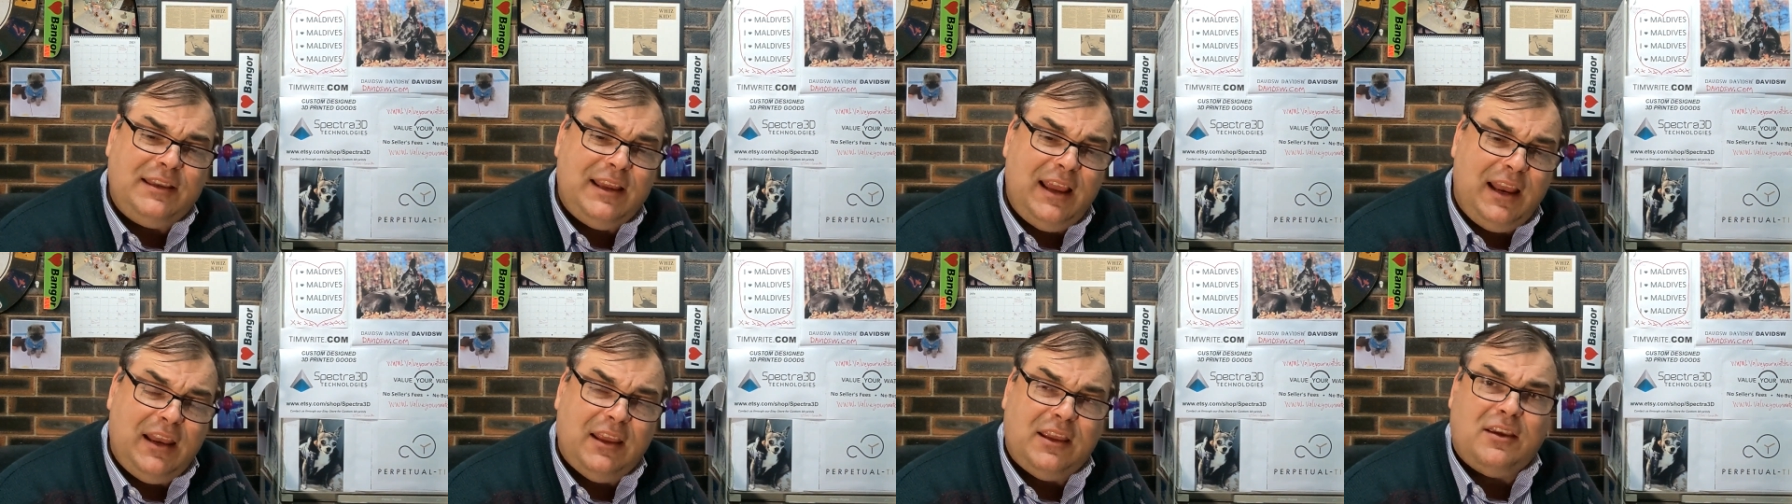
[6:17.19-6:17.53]

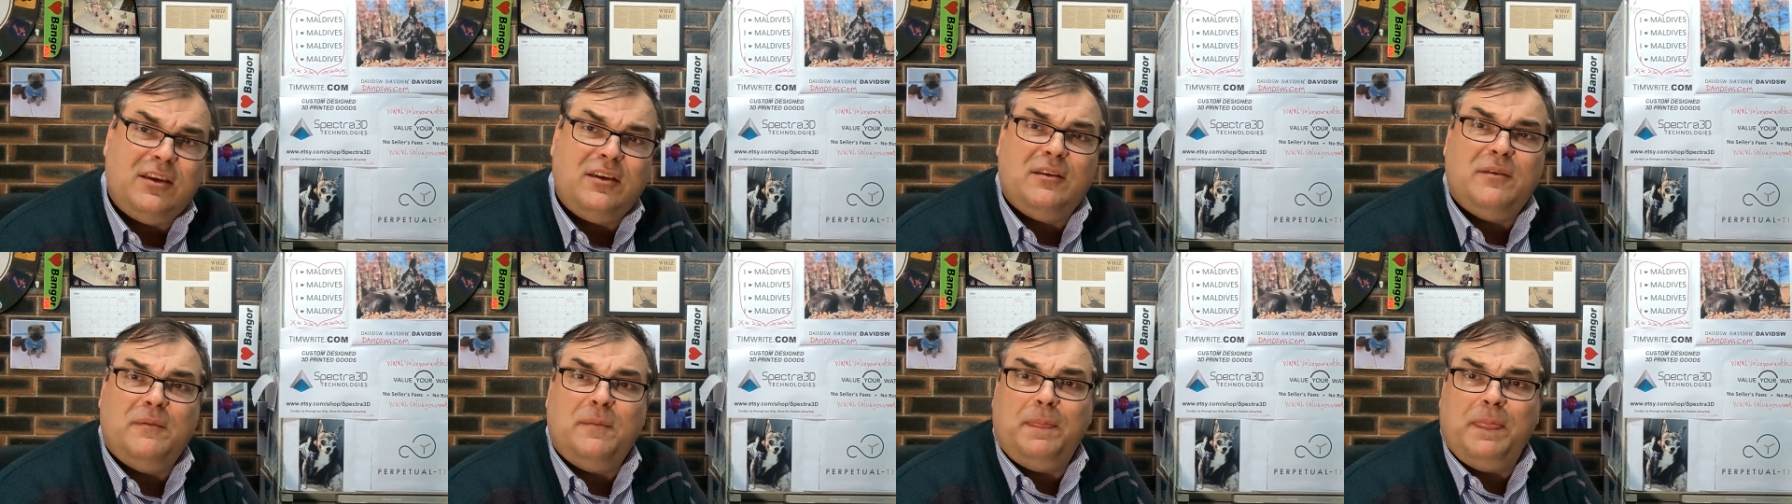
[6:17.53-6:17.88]

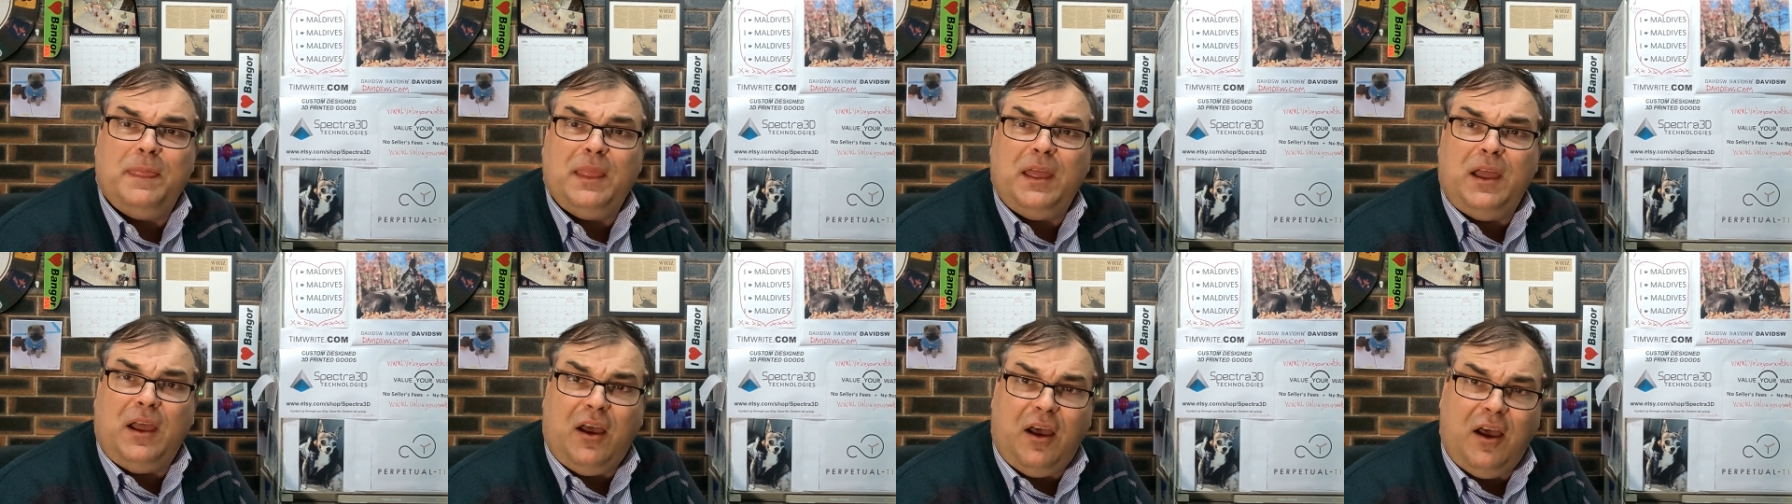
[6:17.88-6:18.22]
delicate
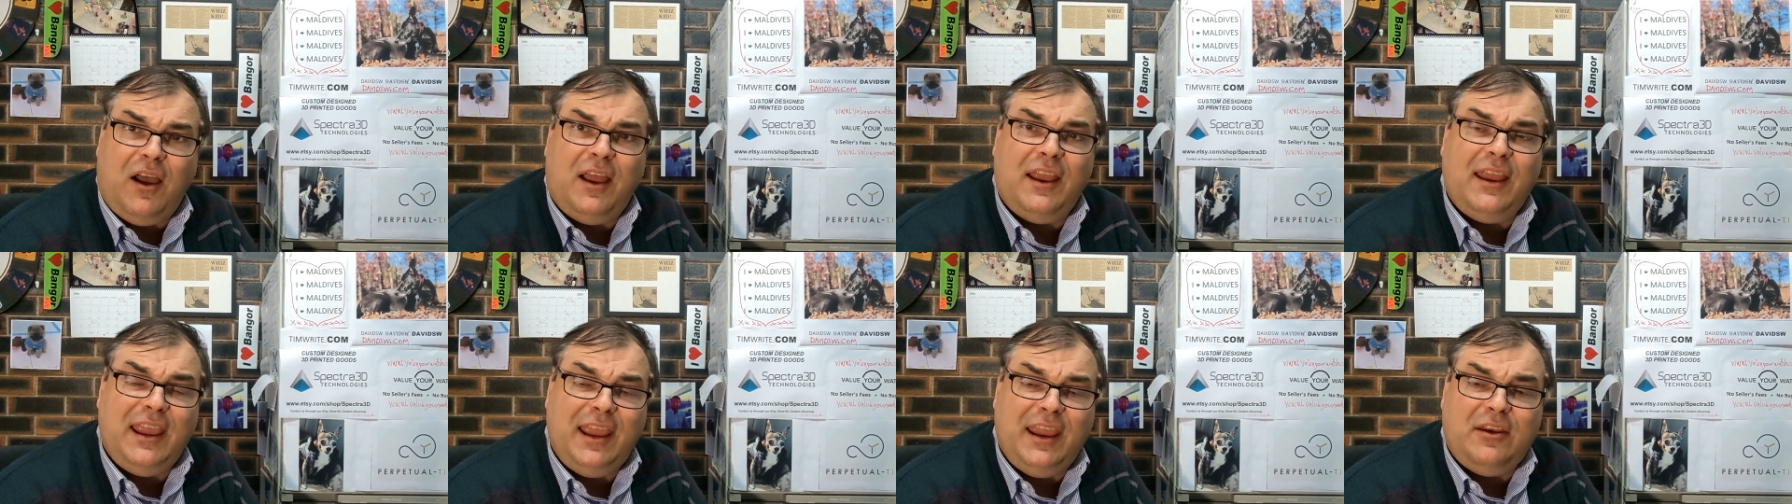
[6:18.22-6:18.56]

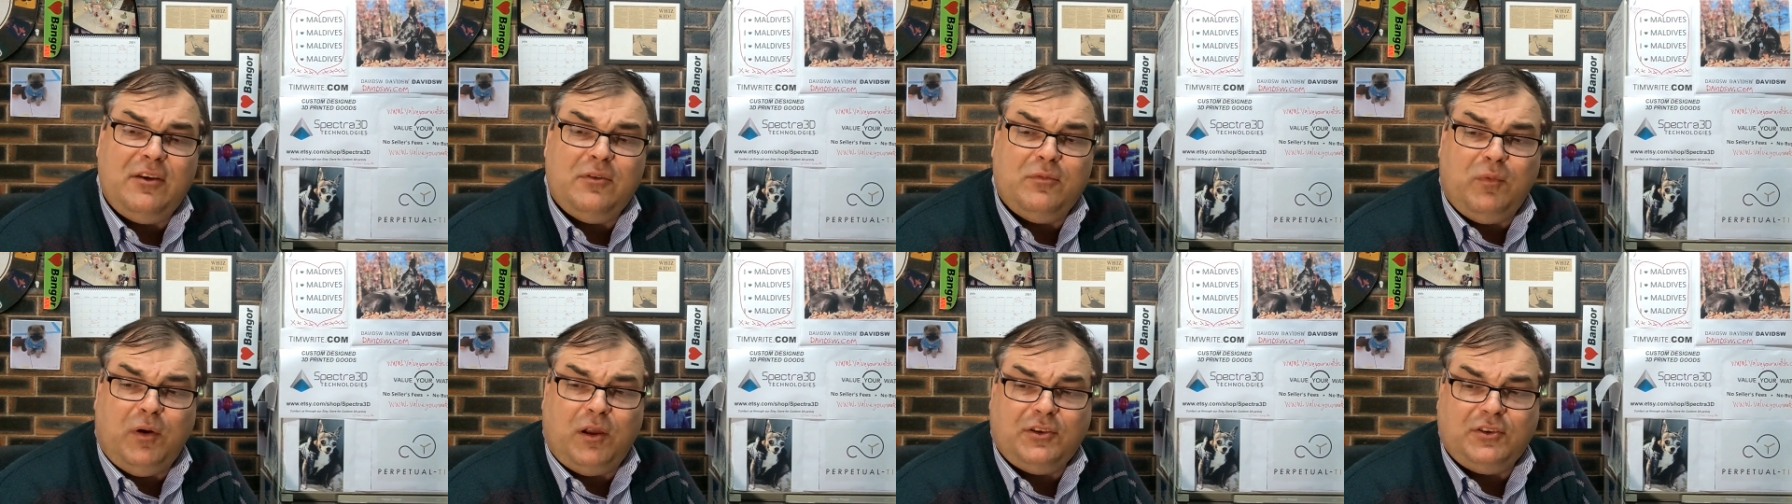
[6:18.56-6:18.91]

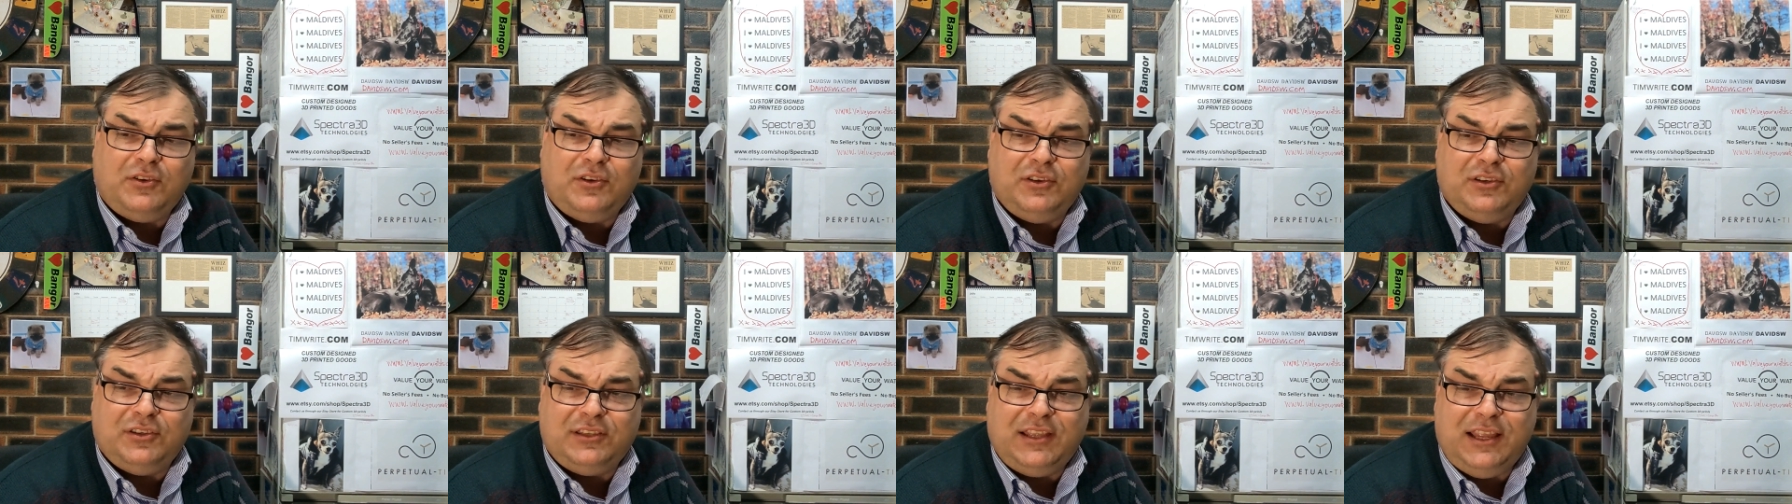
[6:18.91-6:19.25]
high-end
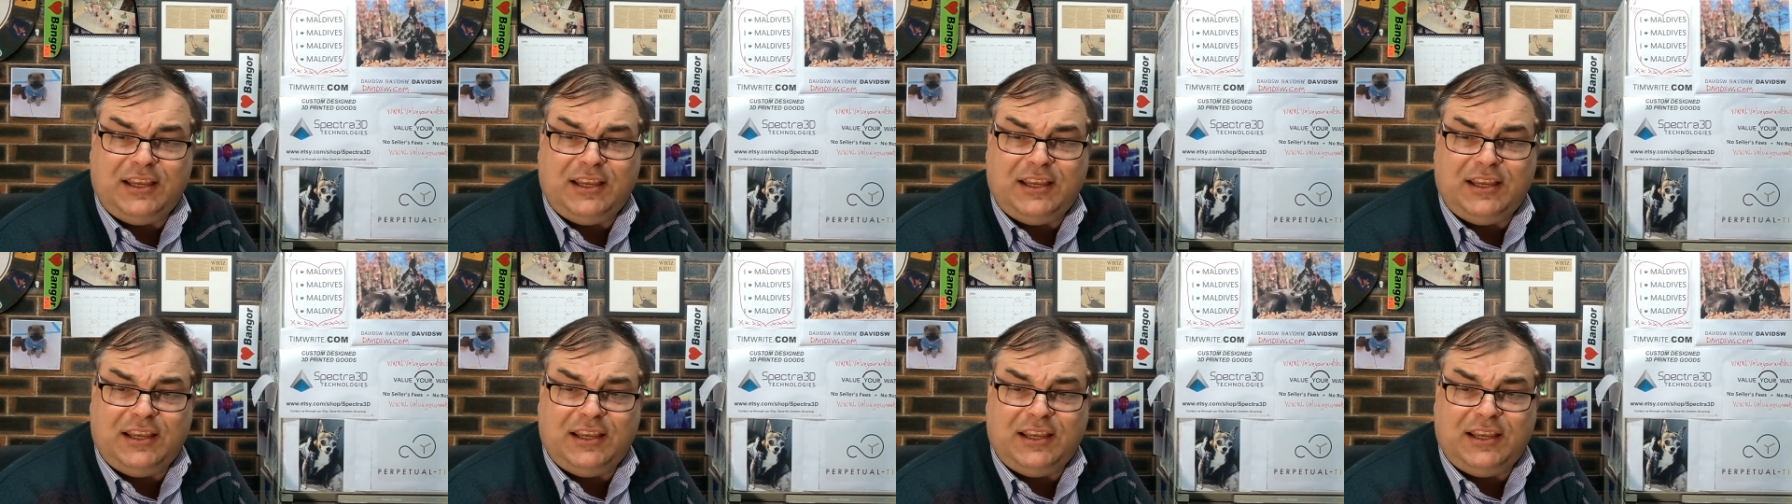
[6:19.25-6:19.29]
watches,